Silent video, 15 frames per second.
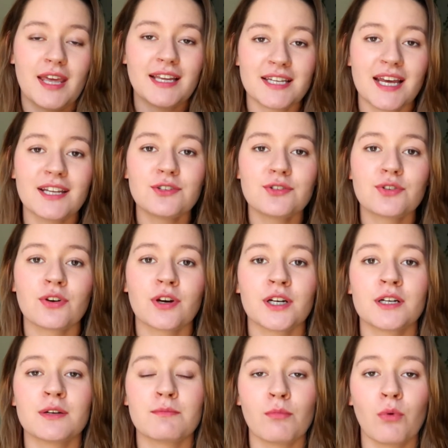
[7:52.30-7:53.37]
tend to
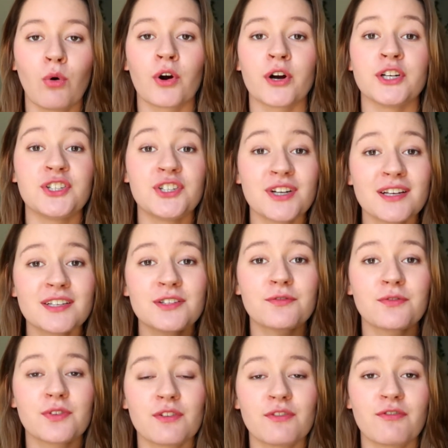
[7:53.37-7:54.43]
earn more just
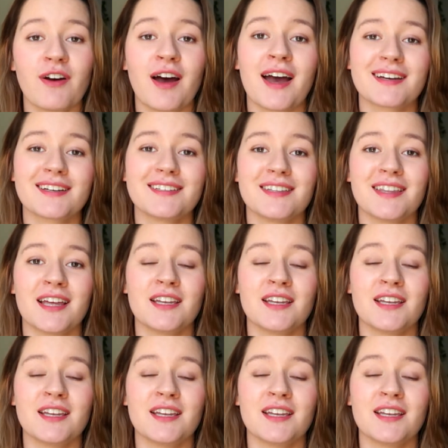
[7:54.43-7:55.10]
for the fact